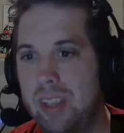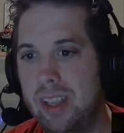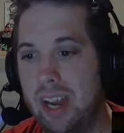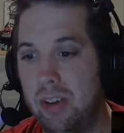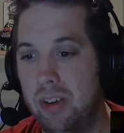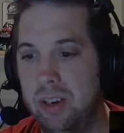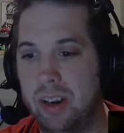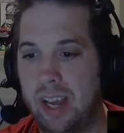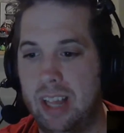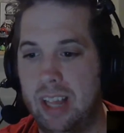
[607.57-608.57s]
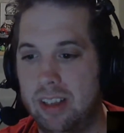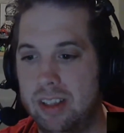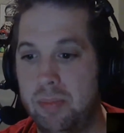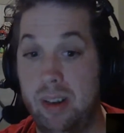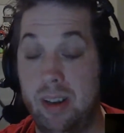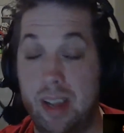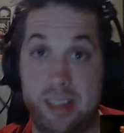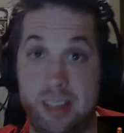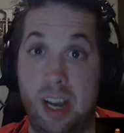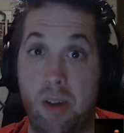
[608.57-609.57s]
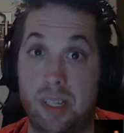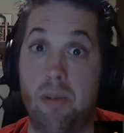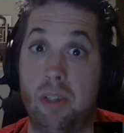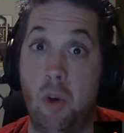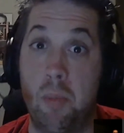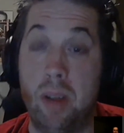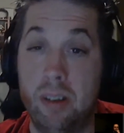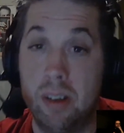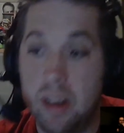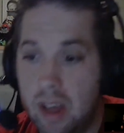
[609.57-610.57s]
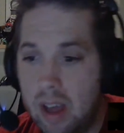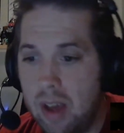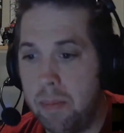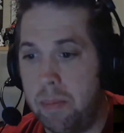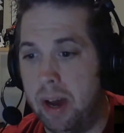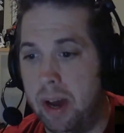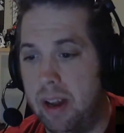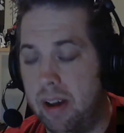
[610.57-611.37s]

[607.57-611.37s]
I know you're gonna hate this, but as sour as I was hoping. But